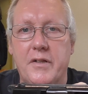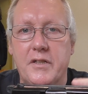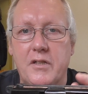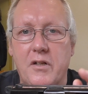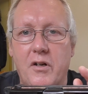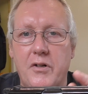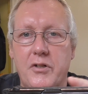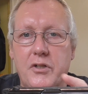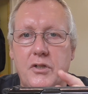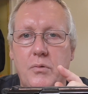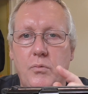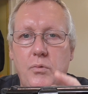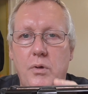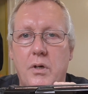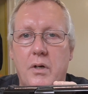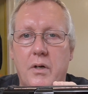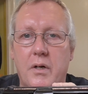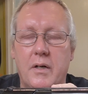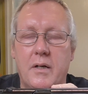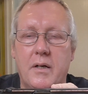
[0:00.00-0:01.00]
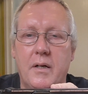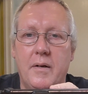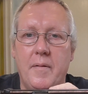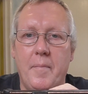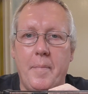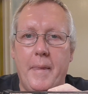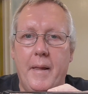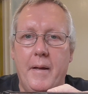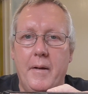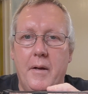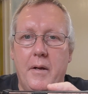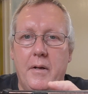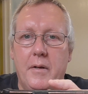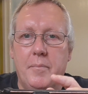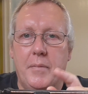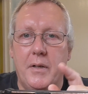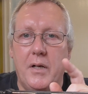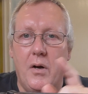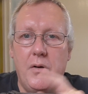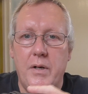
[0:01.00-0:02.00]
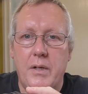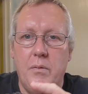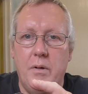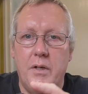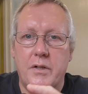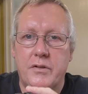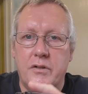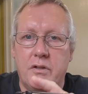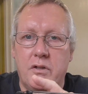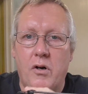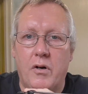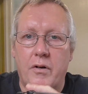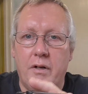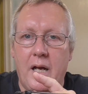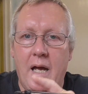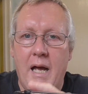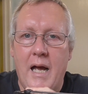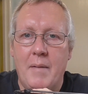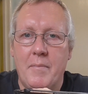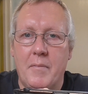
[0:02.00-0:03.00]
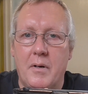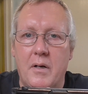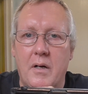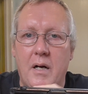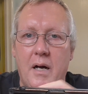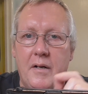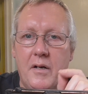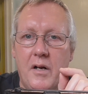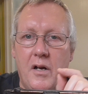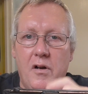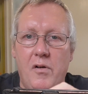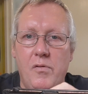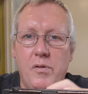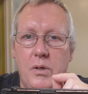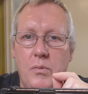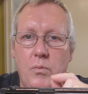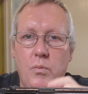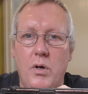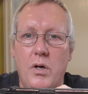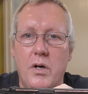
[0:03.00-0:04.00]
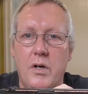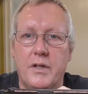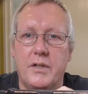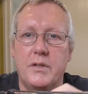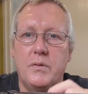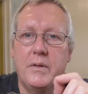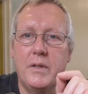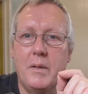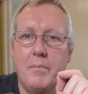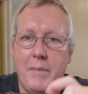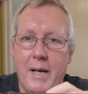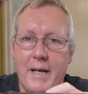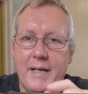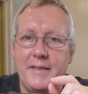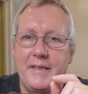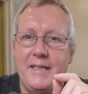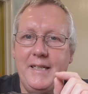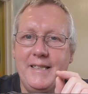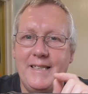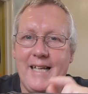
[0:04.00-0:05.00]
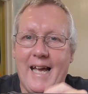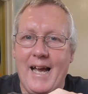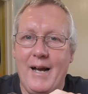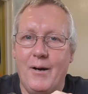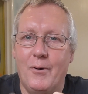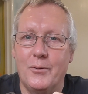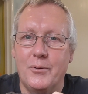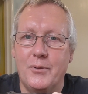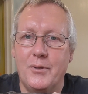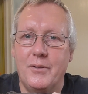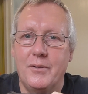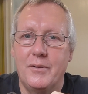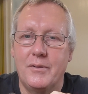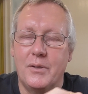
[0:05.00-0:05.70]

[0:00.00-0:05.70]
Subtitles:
The slide does work, but it only works to cock the hammer, and it only works when the magazine's out.